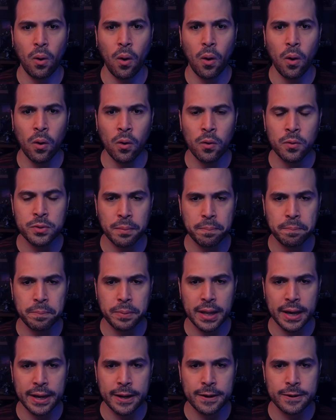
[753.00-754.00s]
hold the
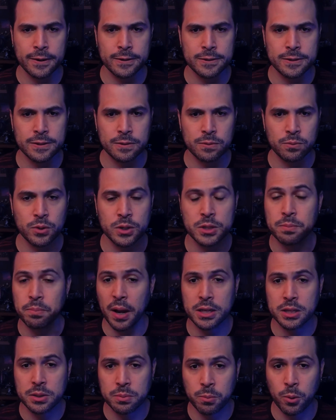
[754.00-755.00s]
players
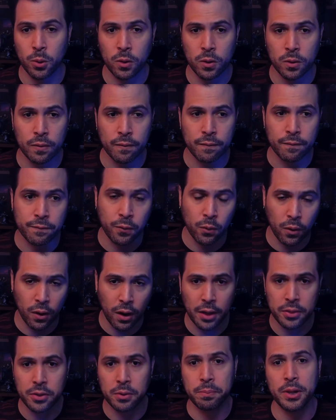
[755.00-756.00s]
responsible for
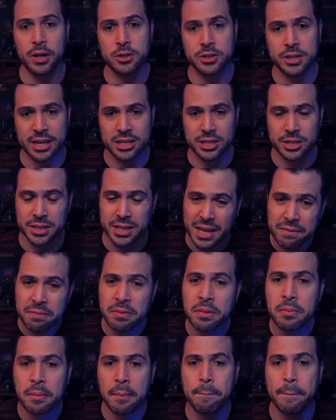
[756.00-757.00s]
other players' action. Give
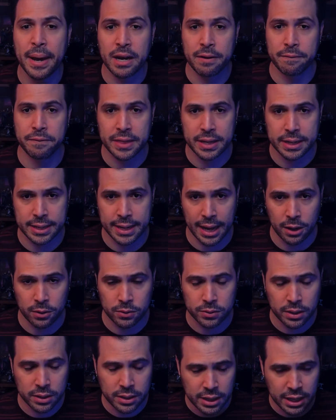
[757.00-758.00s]
them the benefit of the
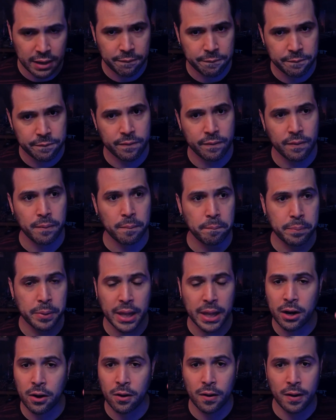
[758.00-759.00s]
doubt. If
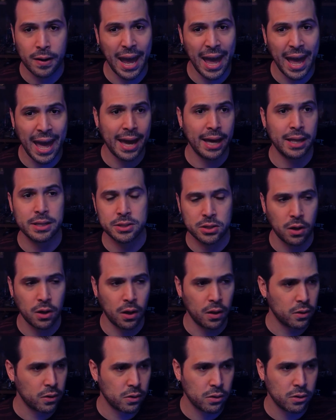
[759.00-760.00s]
player A, let's
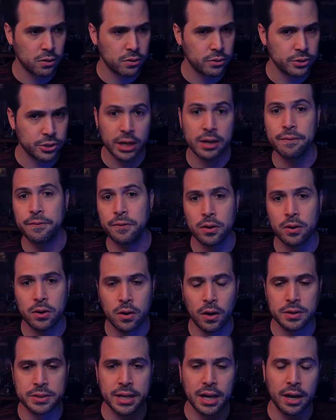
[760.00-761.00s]
call her Jennifer,
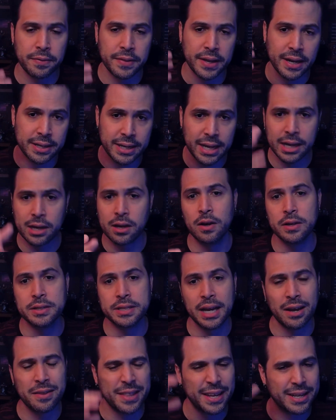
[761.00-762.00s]
calls out, then Nick
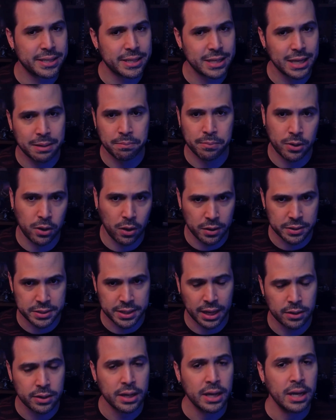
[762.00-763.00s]
calls out, and then Tim calls
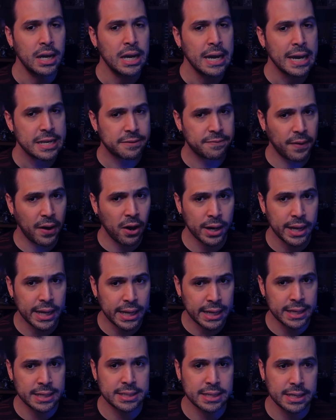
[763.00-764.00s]
out, it's very
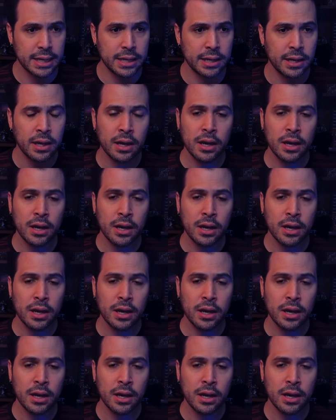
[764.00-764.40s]
easy